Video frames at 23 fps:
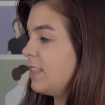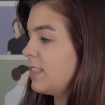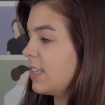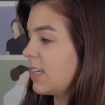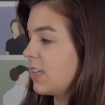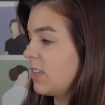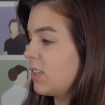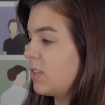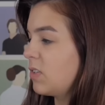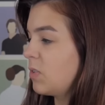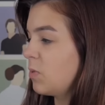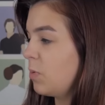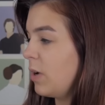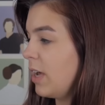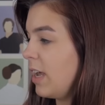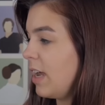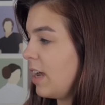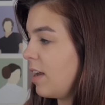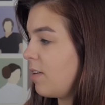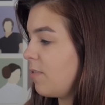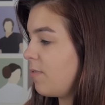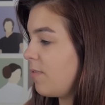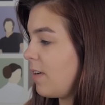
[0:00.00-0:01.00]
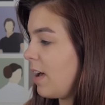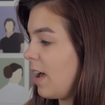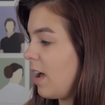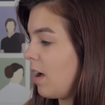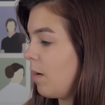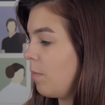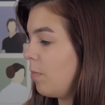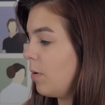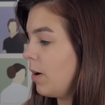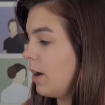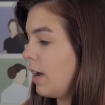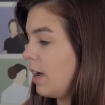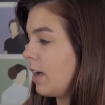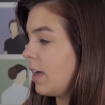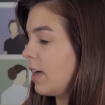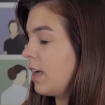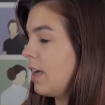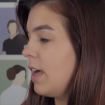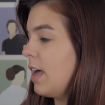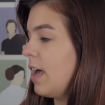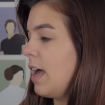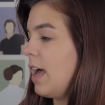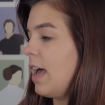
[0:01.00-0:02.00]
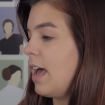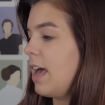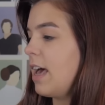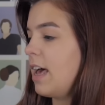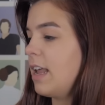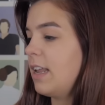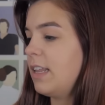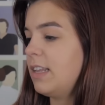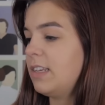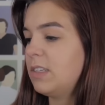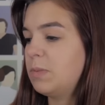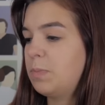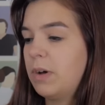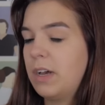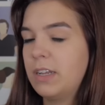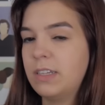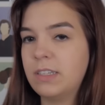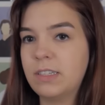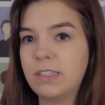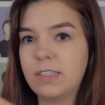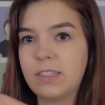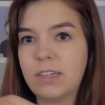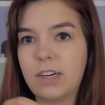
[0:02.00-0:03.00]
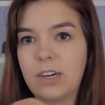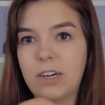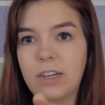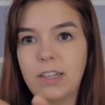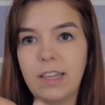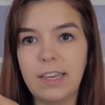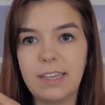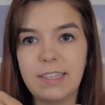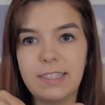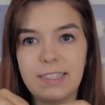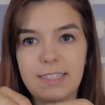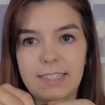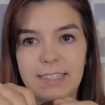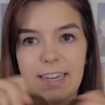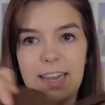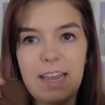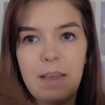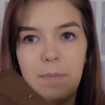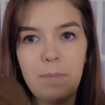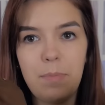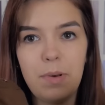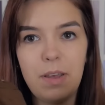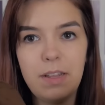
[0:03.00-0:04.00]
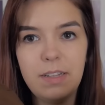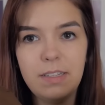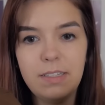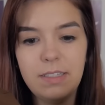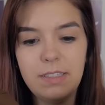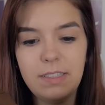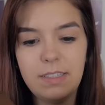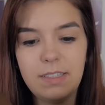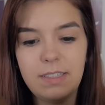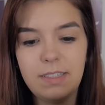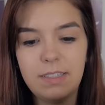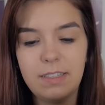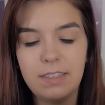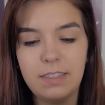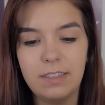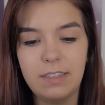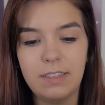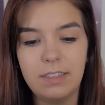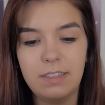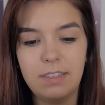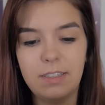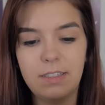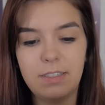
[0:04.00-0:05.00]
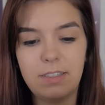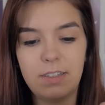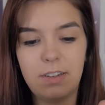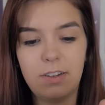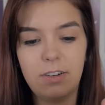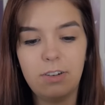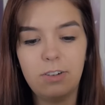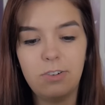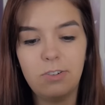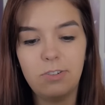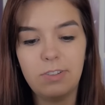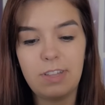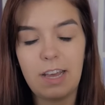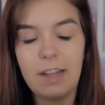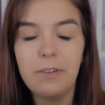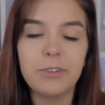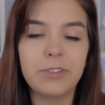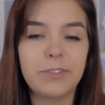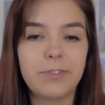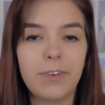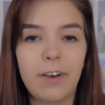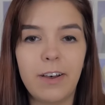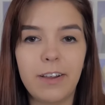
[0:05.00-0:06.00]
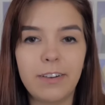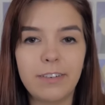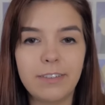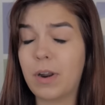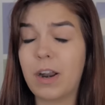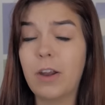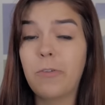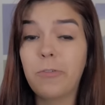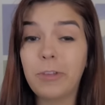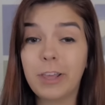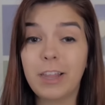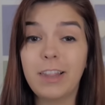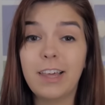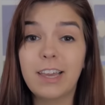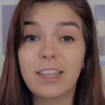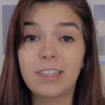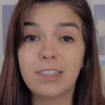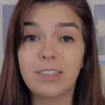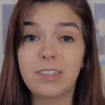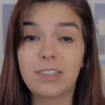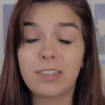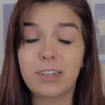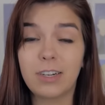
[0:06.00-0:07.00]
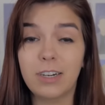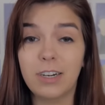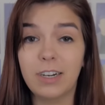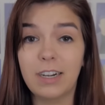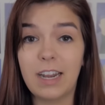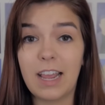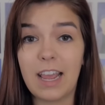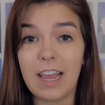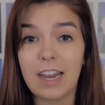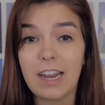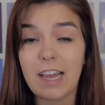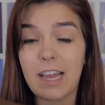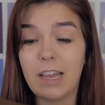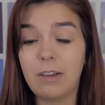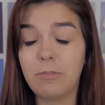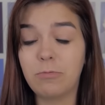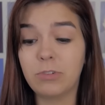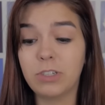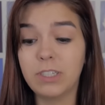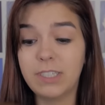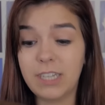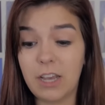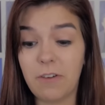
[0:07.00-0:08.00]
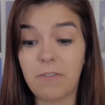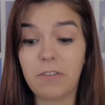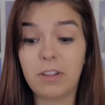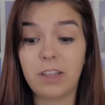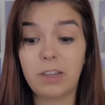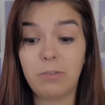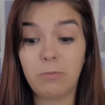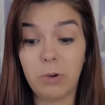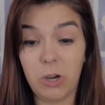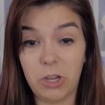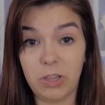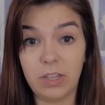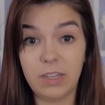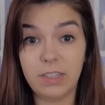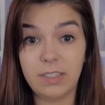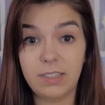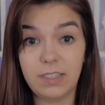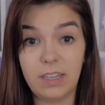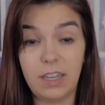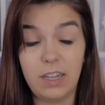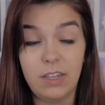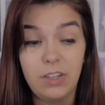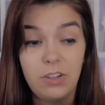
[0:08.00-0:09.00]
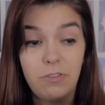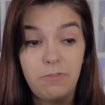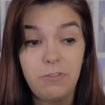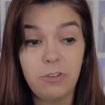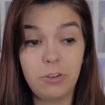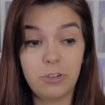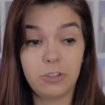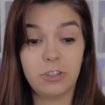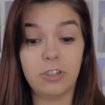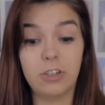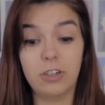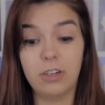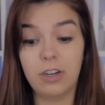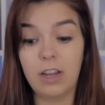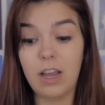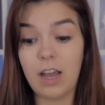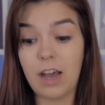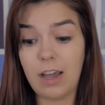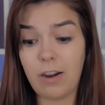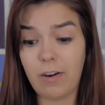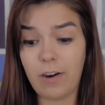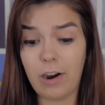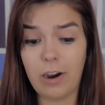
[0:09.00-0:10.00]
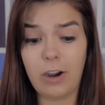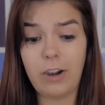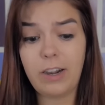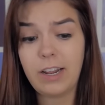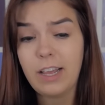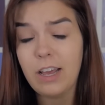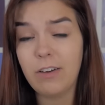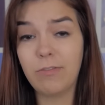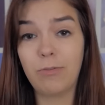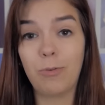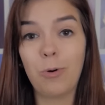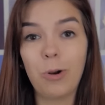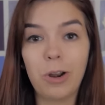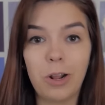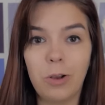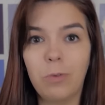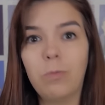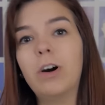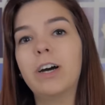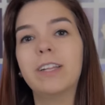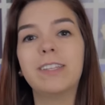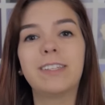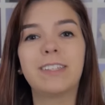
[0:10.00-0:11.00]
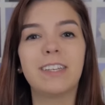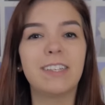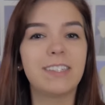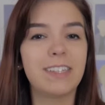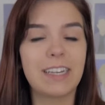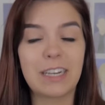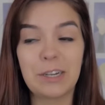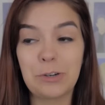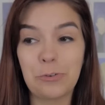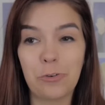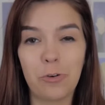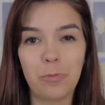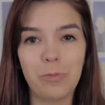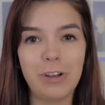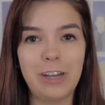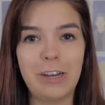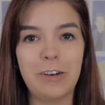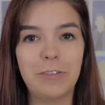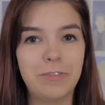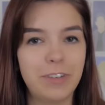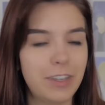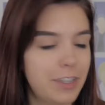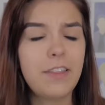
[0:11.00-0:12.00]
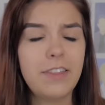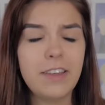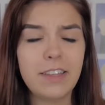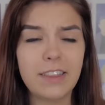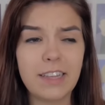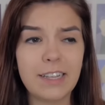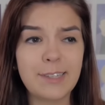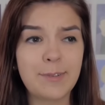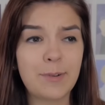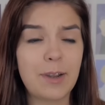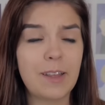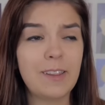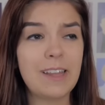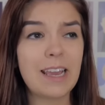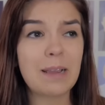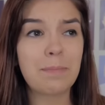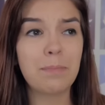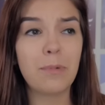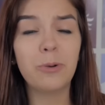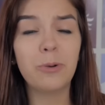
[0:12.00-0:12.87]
it's like a suede fabric and these buttons are like snap buttons. So that was fun, but I really like this skirt and I will definitely wear this in the future. I already have worn it once as like a normal outfit. I think that's what I like